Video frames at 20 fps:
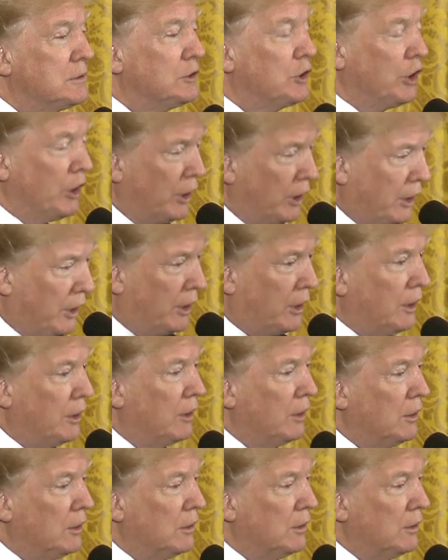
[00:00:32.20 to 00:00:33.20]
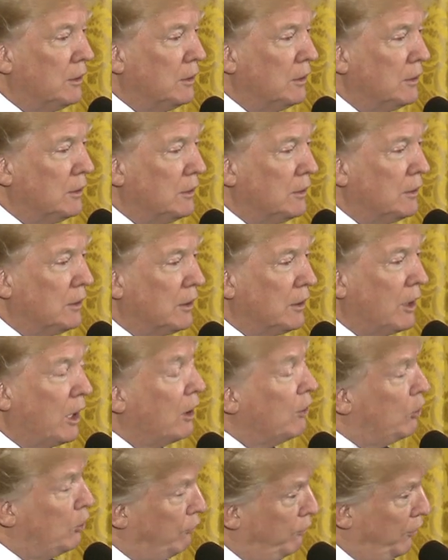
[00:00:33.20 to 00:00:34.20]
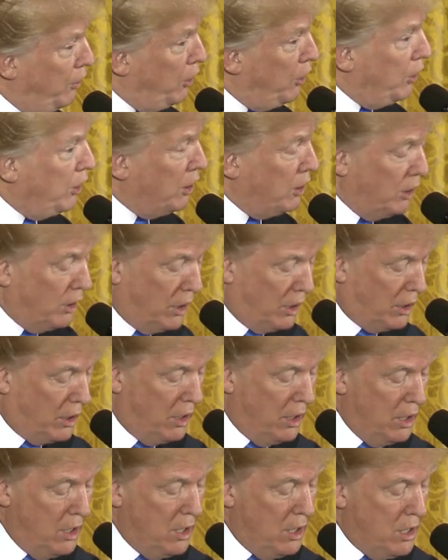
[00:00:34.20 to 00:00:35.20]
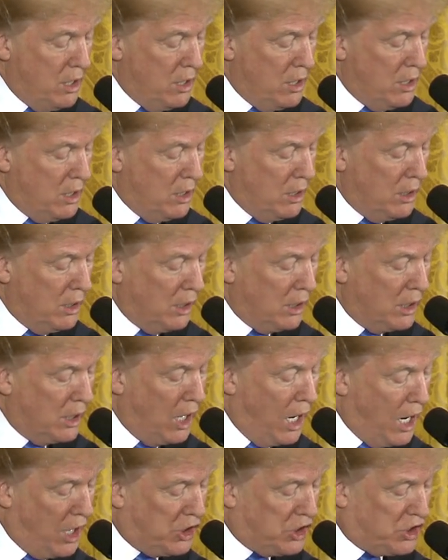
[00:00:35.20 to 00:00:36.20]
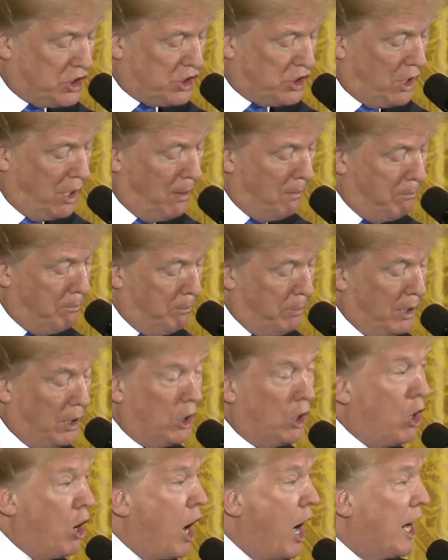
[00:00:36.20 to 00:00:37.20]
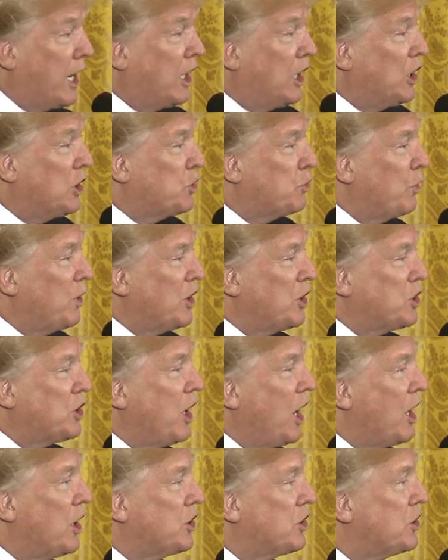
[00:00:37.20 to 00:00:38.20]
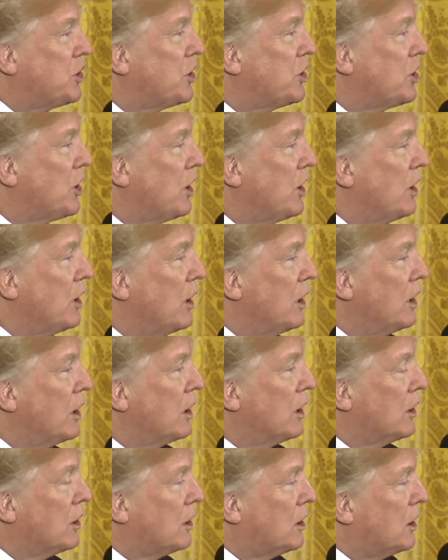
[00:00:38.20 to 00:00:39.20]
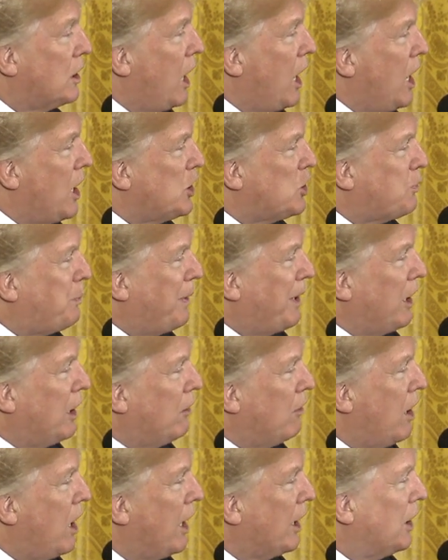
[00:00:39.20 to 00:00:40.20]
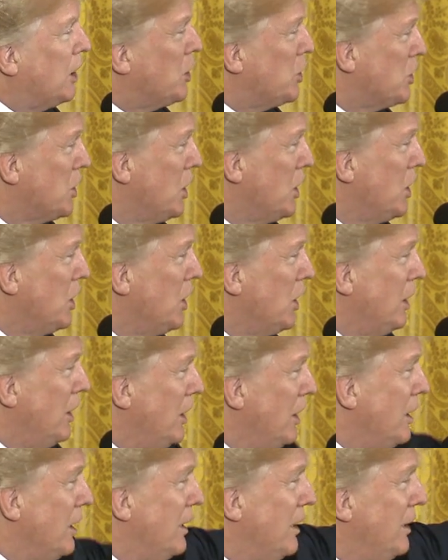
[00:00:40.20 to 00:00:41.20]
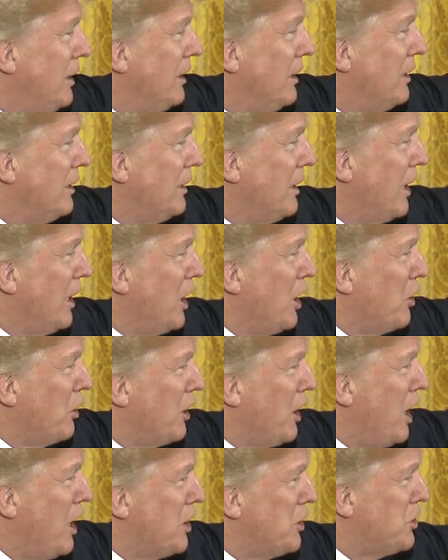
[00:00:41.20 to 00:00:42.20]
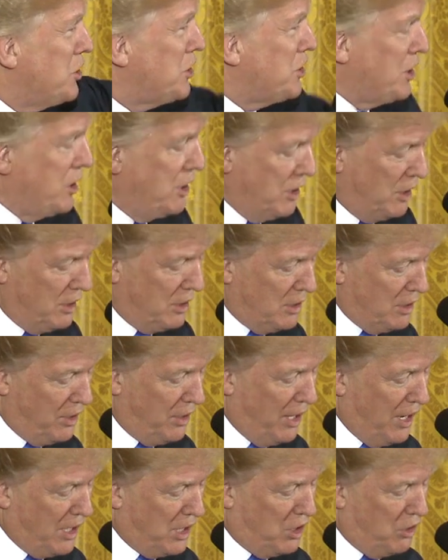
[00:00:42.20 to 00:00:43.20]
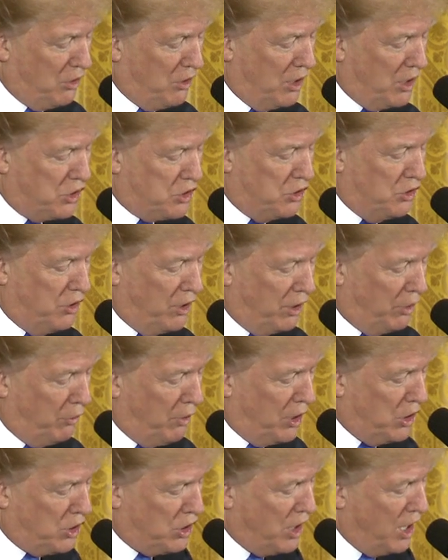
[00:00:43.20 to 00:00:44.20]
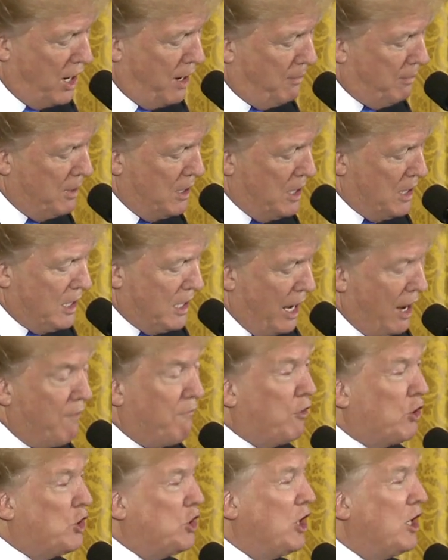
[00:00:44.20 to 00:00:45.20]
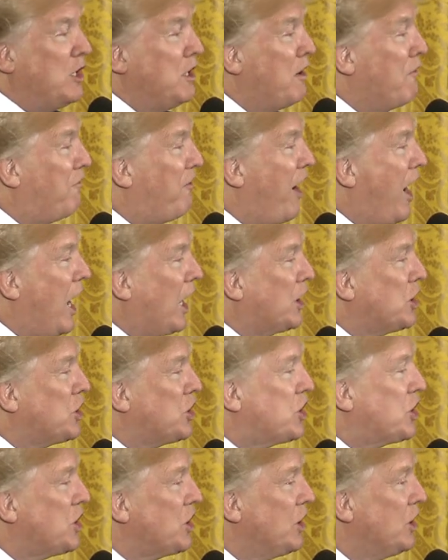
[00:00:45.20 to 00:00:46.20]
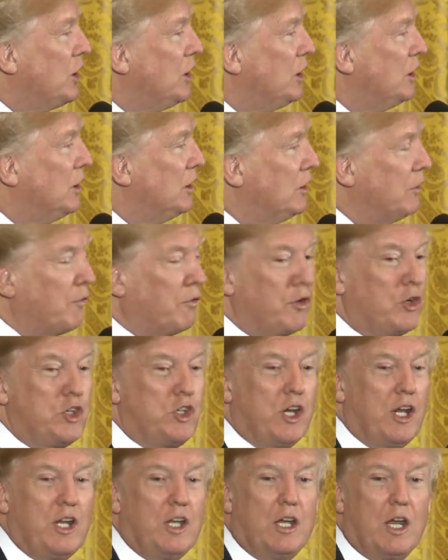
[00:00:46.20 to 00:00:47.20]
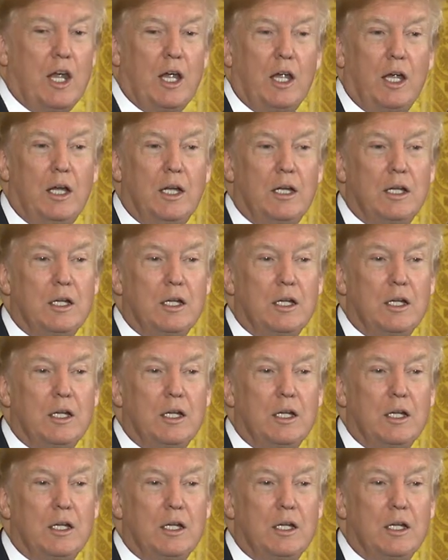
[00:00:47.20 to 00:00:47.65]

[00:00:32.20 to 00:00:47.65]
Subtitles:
Good. Very good. Gus Bilirakis. Where's Gus? Gus Bilirakis. Hello, Gus. Thank you, Gus. Doing a great job. And Virginia Fox. Virginia.